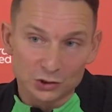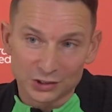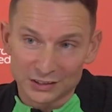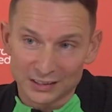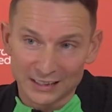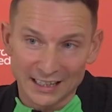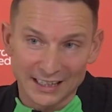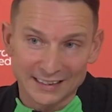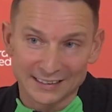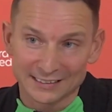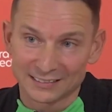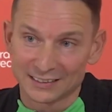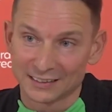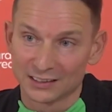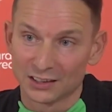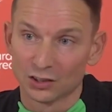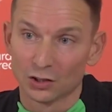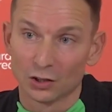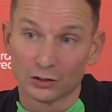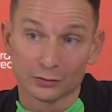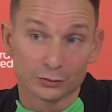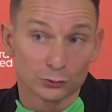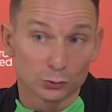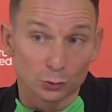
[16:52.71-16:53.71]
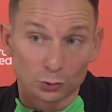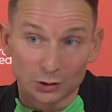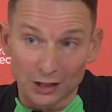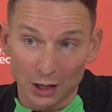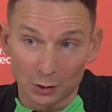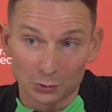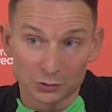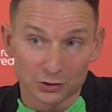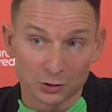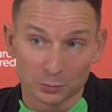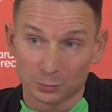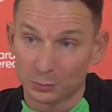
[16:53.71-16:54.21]
connected enough to
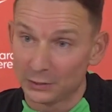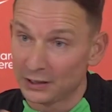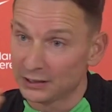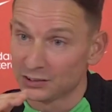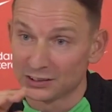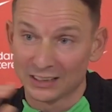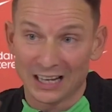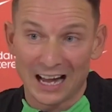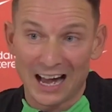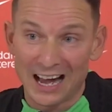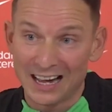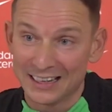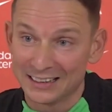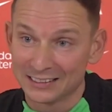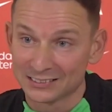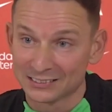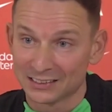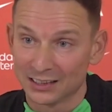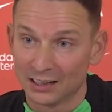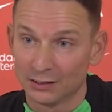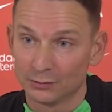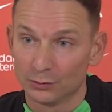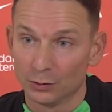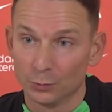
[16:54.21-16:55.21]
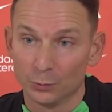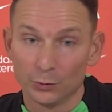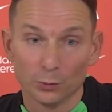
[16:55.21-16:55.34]
counter press on the highest level.